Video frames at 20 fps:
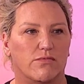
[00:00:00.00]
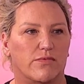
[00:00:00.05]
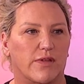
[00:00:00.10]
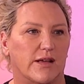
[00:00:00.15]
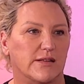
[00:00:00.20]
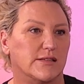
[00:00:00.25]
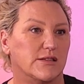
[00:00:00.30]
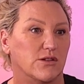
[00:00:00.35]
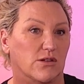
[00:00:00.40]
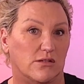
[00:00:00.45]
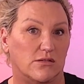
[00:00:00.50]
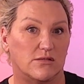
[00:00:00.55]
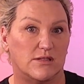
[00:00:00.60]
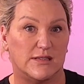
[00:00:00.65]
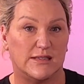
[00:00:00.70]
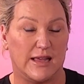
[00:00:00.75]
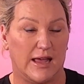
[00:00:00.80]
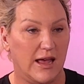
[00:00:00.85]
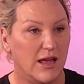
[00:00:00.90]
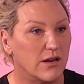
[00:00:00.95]
they're still
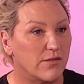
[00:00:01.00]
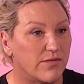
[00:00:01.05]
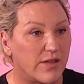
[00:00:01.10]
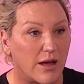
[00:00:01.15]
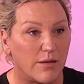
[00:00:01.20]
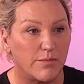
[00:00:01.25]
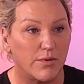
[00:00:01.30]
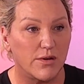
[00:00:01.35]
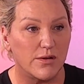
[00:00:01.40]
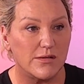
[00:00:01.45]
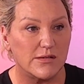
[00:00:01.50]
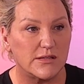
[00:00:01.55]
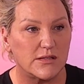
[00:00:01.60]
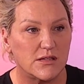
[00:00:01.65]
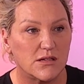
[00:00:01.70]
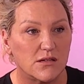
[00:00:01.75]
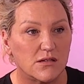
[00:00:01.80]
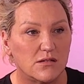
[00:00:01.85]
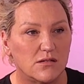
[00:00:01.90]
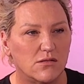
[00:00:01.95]
scared of that
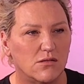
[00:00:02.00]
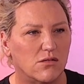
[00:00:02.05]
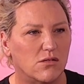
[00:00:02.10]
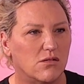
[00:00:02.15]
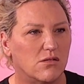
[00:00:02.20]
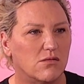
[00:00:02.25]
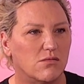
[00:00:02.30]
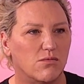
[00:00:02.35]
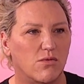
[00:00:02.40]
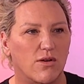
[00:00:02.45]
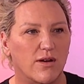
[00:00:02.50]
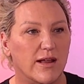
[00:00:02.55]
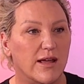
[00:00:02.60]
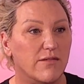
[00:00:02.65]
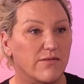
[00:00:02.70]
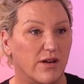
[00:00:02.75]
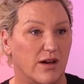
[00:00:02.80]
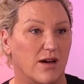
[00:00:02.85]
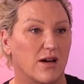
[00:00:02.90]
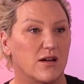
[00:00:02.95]
person or
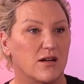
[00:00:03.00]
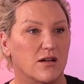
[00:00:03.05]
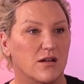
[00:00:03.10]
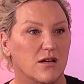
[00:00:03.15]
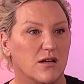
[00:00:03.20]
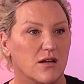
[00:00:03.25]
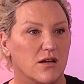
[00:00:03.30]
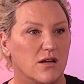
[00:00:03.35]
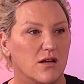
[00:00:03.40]
whatever.